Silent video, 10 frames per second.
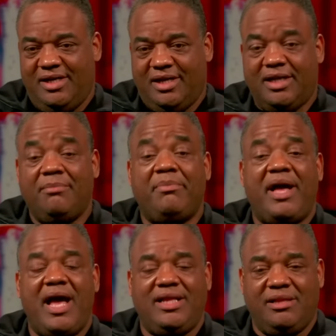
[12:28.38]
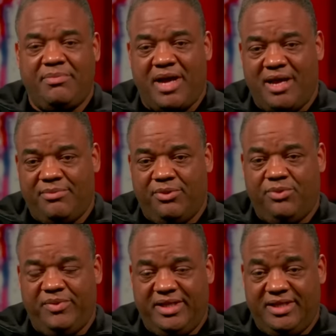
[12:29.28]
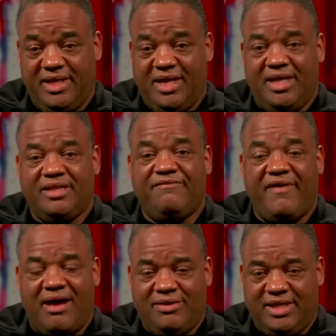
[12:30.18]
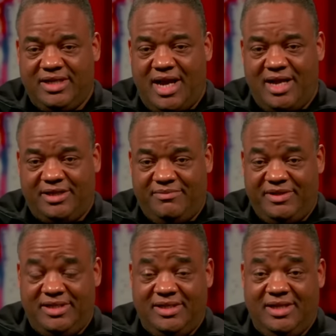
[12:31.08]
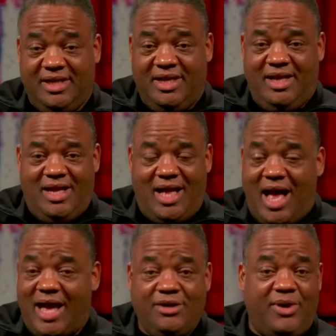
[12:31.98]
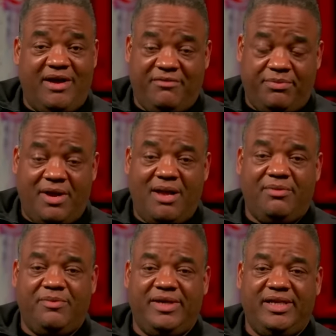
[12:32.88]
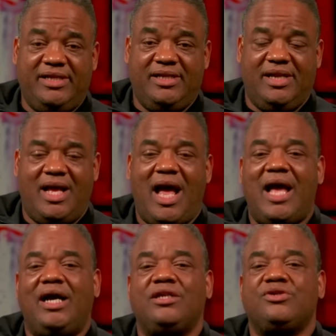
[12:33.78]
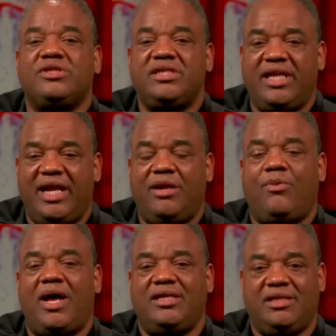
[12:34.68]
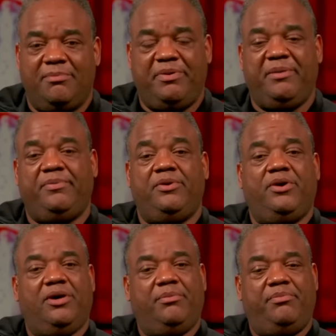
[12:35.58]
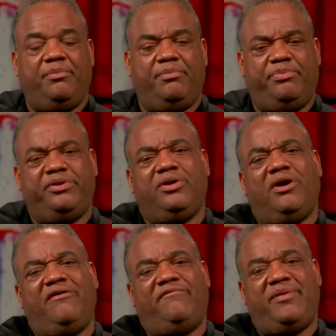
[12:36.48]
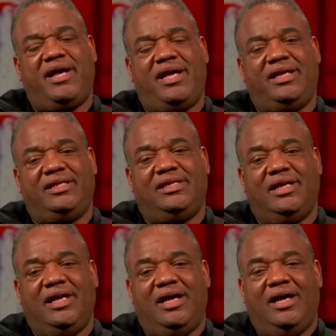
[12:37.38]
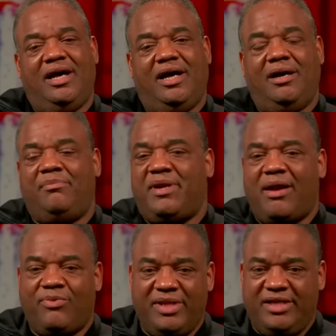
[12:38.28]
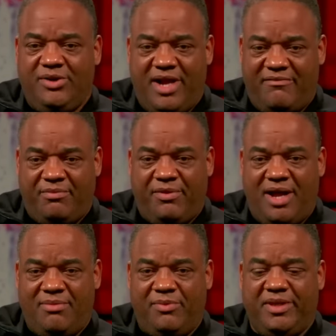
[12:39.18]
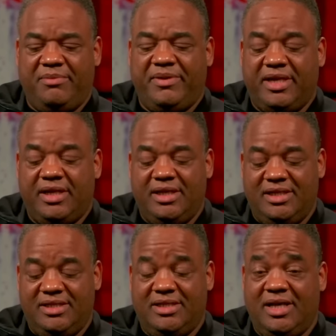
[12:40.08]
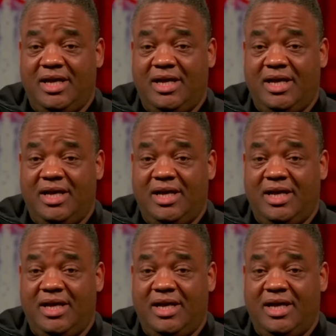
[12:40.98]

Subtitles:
combine the Bible with the founding documents. I don't have a problem with it. I understand why some people are put off by it, but I really don't have a problem with it because,